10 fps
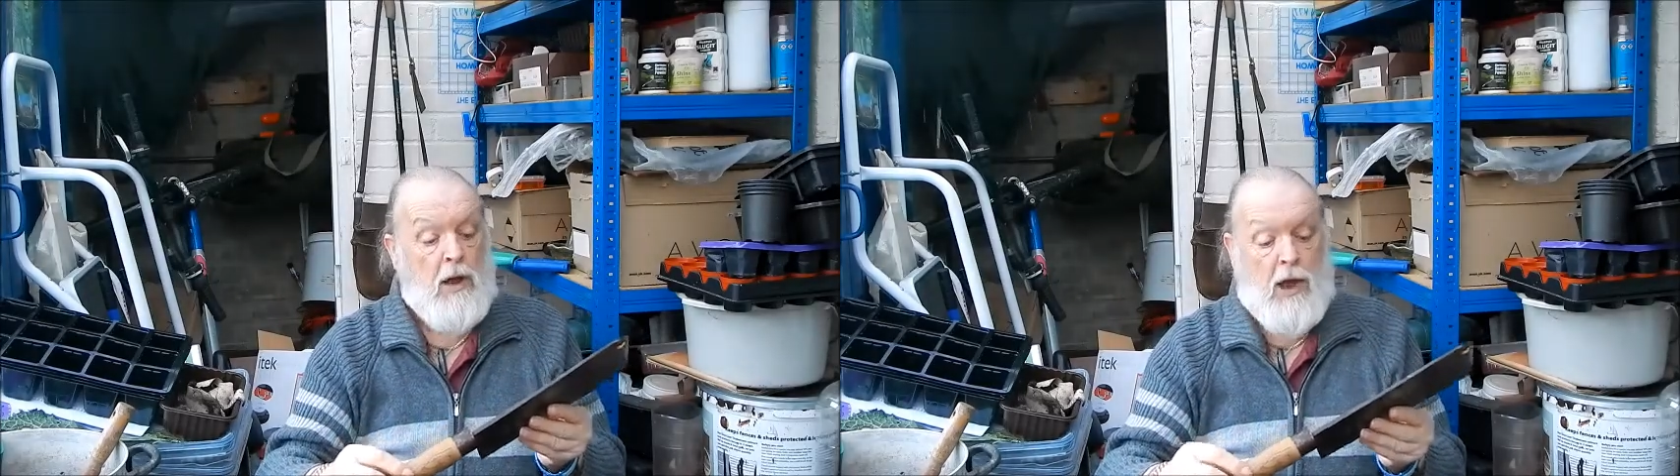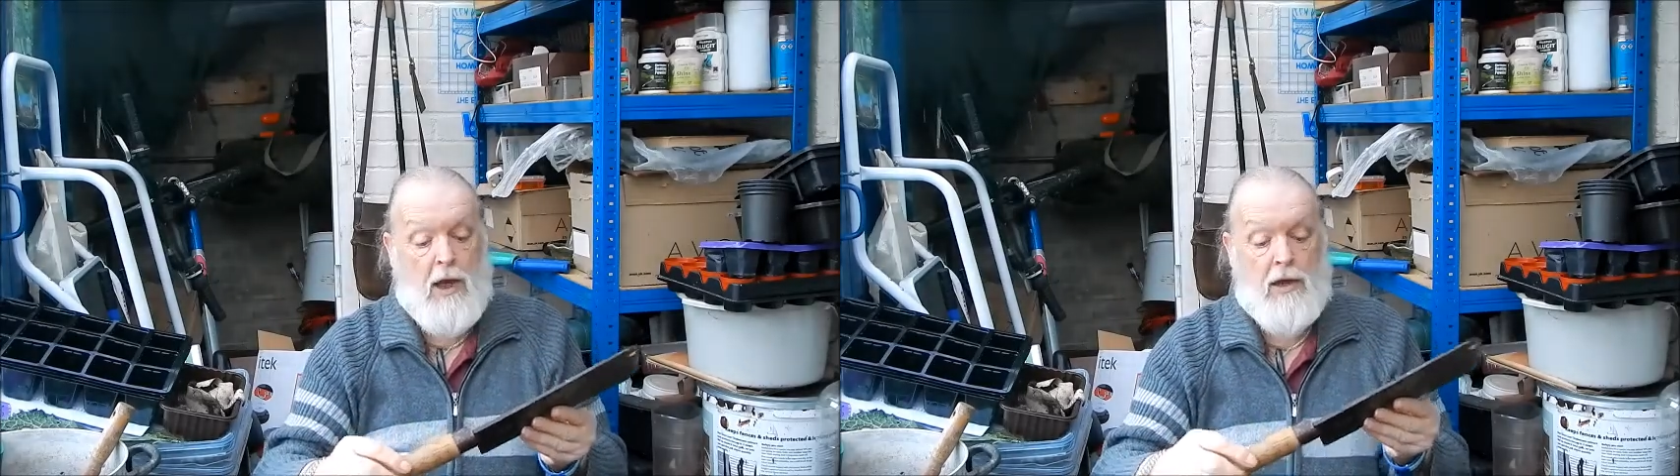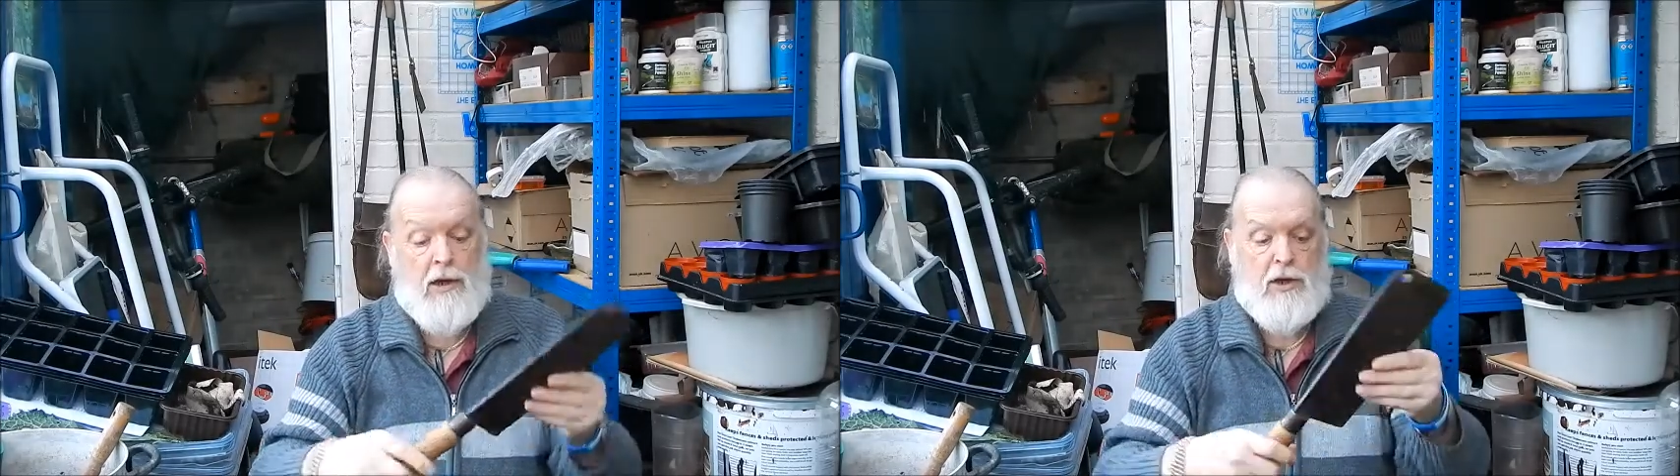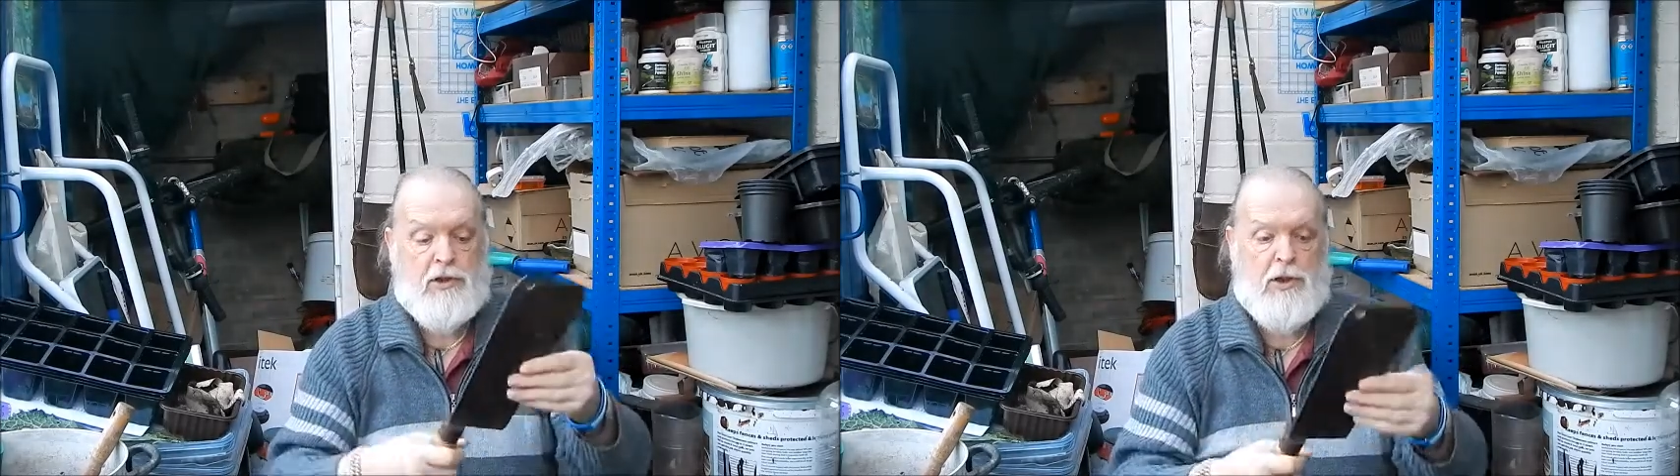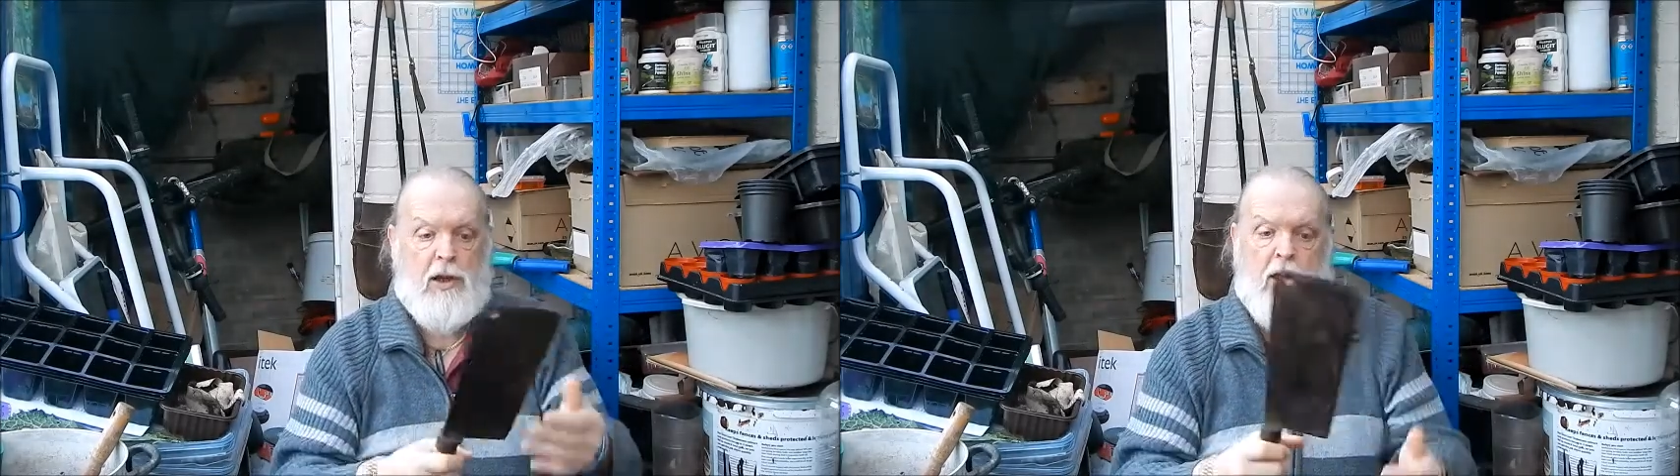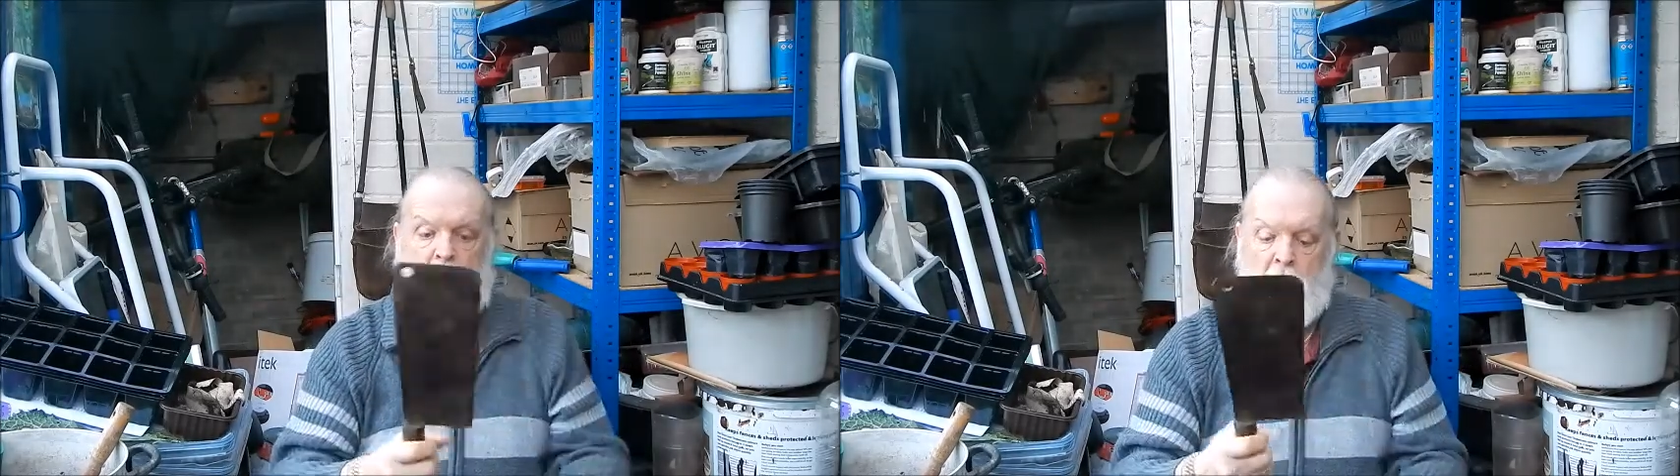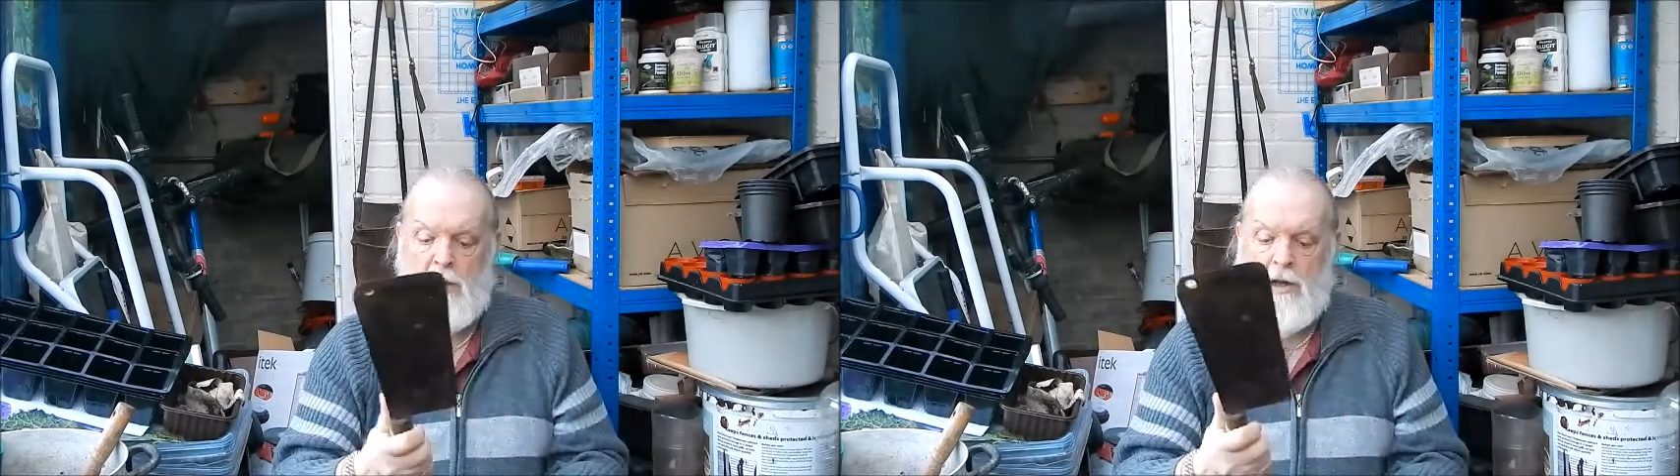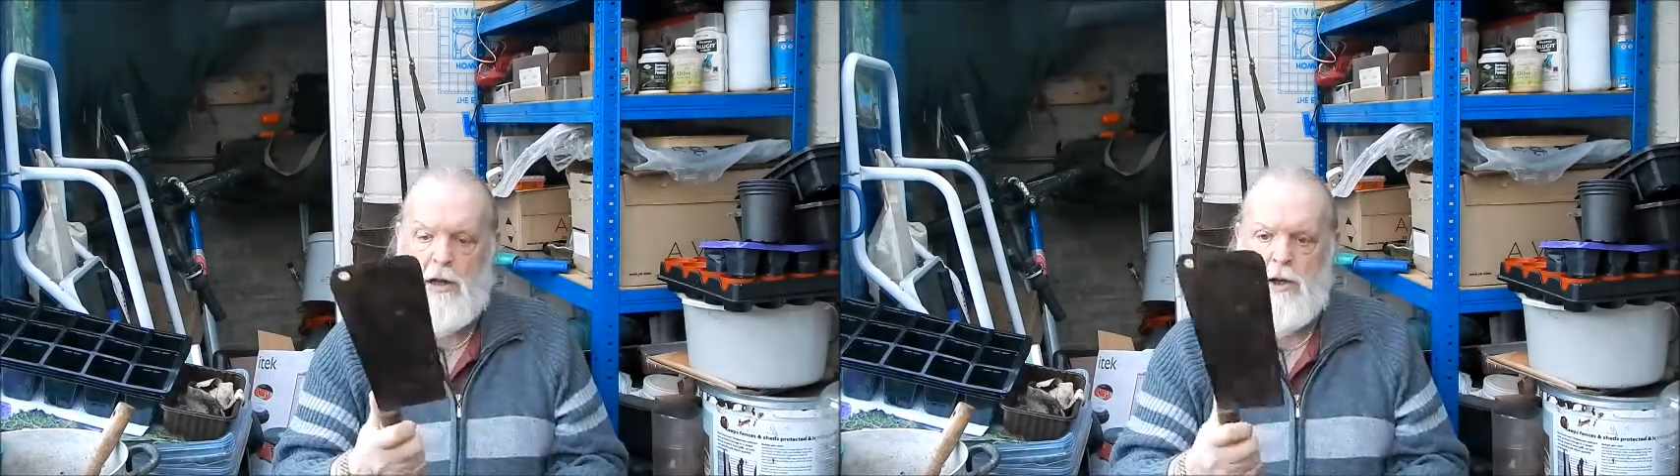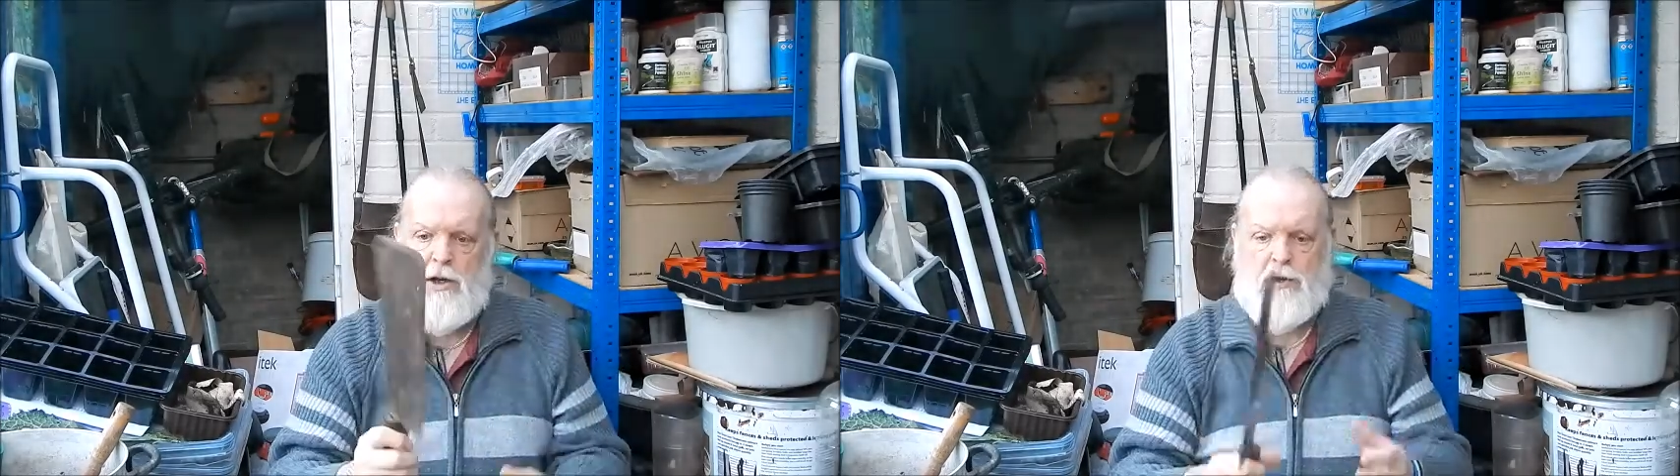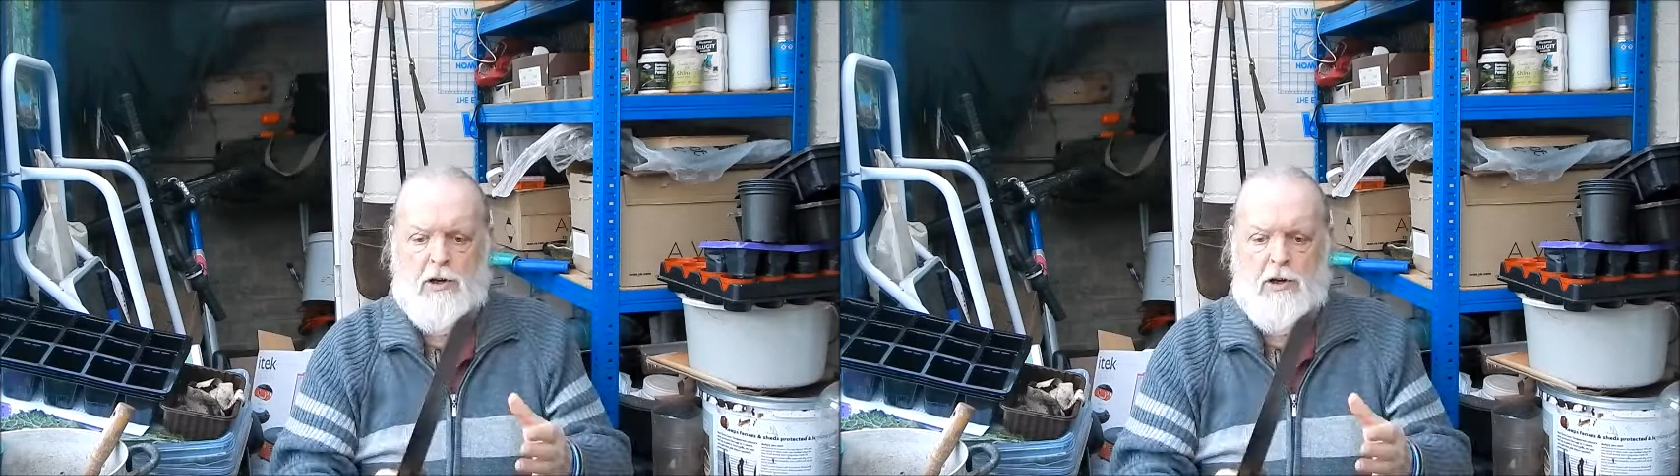and it's